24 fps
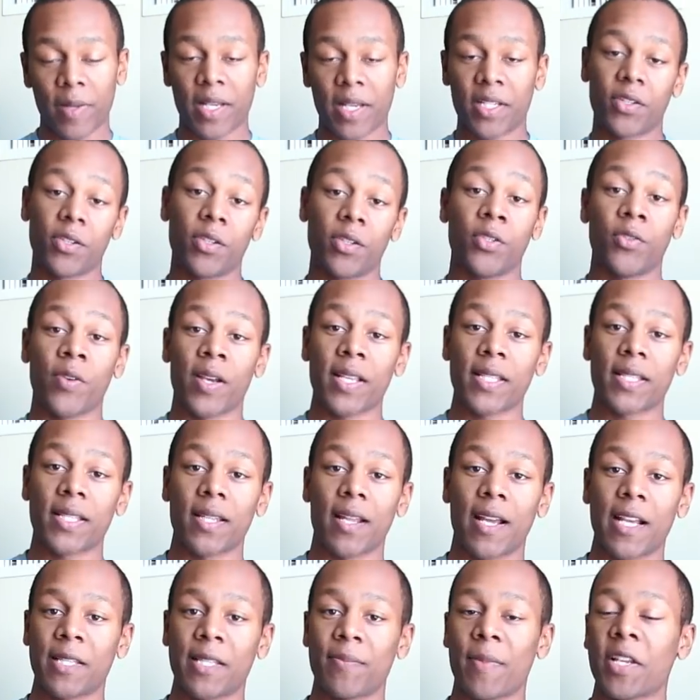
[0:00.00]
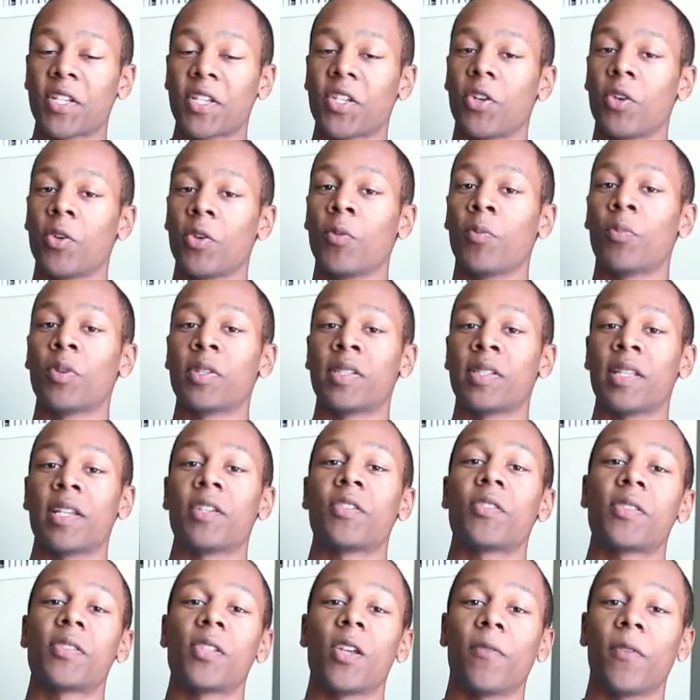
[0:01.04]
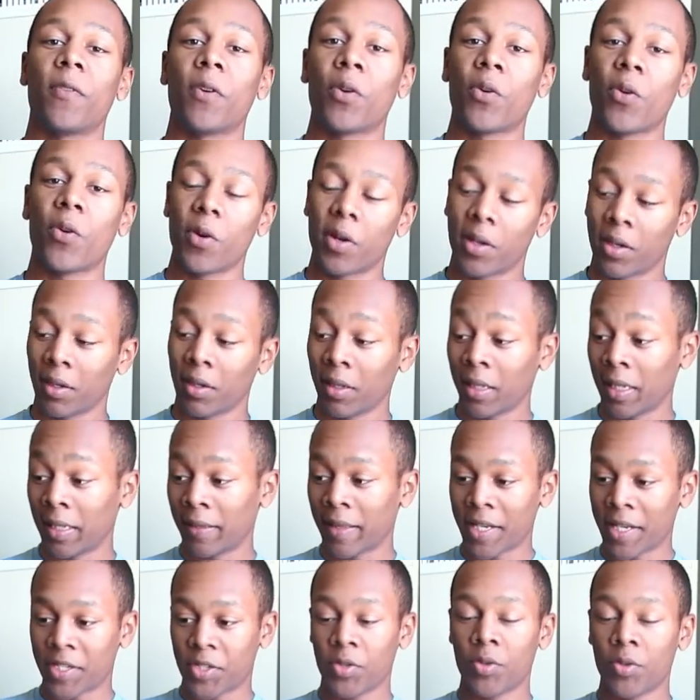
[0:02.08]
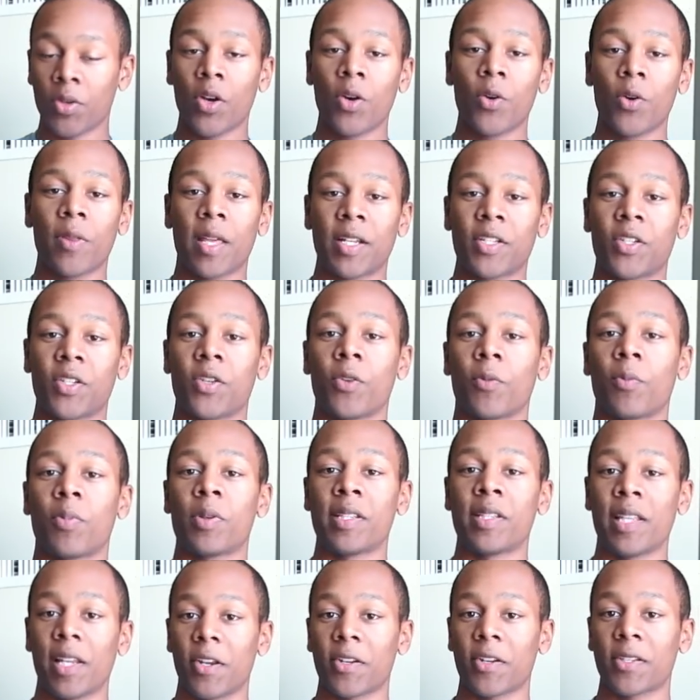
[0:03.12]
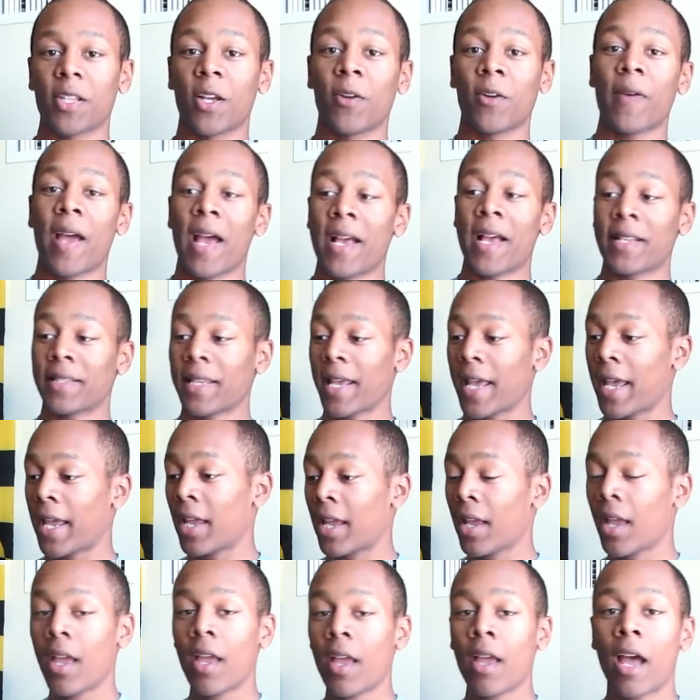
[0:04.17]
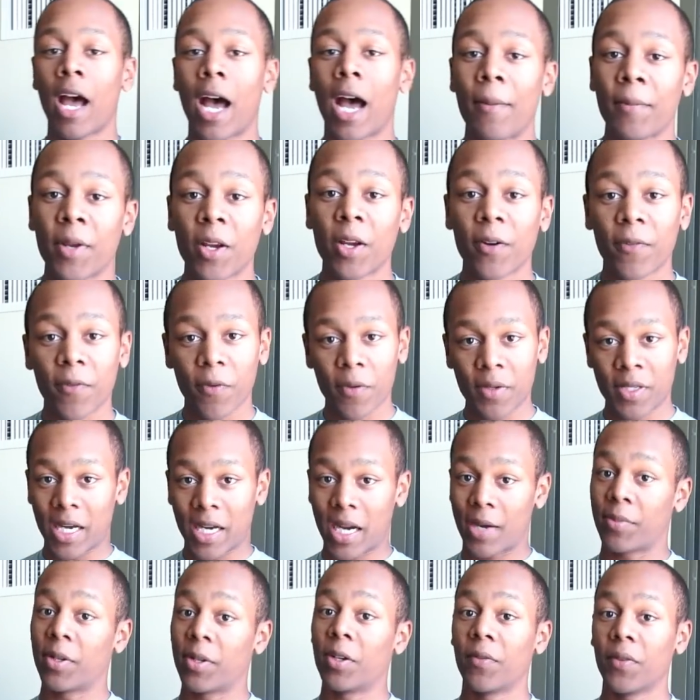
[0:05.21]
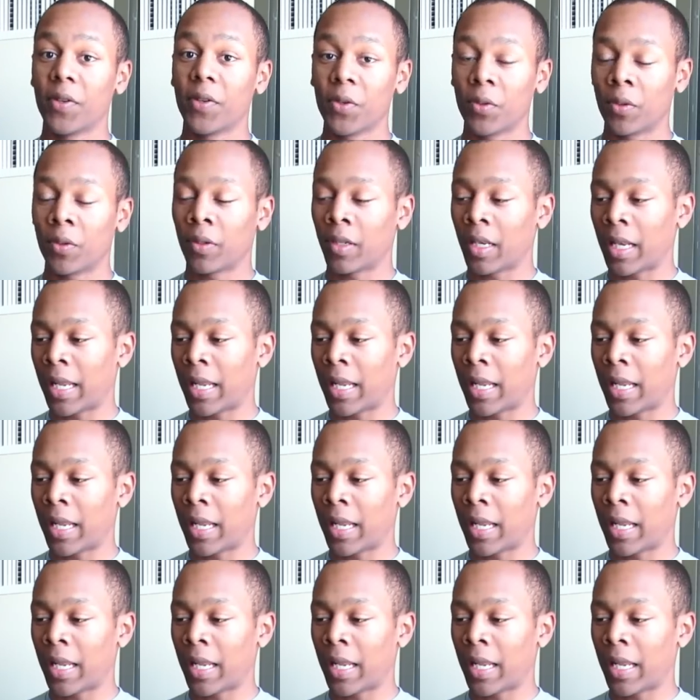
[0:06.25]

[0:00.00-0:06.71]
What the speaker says: make sure you dress nice, make sure you present yourself accordingly, that you know that you're presenting yourself as, hey, I'm here for a job interview.